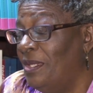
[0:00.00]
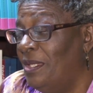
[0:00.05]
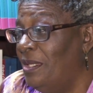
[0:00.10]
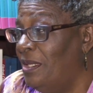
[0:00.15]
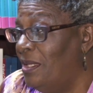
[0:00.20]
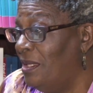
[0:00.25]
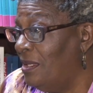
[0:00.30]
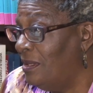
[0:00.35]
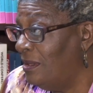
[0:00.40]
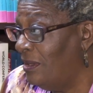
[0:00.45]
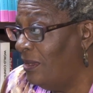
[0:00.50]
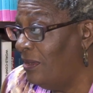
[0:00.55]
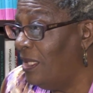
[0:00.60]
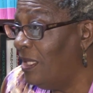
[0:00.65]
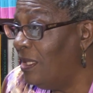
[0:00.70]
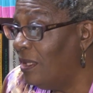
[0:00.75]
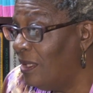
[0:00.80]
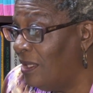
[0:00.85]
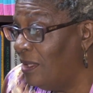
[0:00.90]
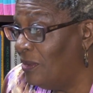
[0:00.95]
He didn't
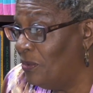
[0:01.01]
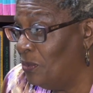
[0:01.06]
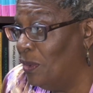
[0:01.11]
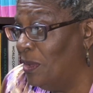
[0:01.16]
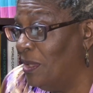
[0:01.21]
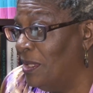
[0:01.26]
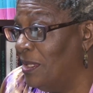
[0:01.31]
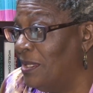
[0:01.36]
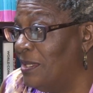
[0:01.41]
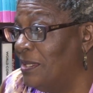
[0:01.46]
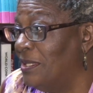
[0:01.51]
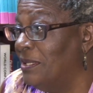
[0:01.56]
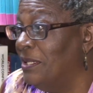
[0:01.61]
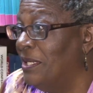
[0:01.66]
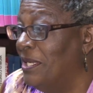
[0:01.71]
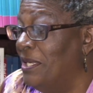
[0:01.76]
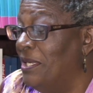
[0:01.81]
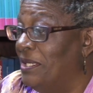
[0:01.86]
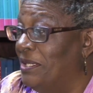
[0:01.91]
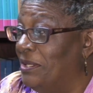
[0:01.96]
think it was.
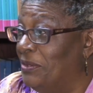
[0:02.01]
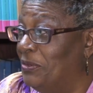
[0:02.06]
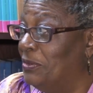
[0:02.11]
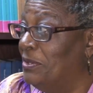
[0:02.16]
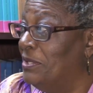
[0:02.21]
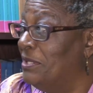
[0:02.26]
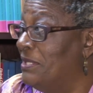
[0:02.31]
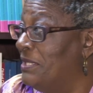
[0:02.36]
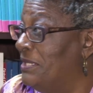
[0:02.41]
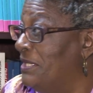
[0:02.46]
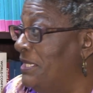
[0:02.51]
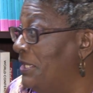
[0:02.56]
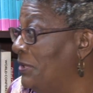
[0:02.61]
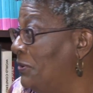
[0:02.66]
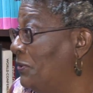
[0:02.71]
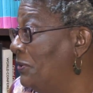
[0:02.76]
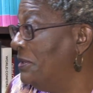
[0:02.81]
Couldn't see it,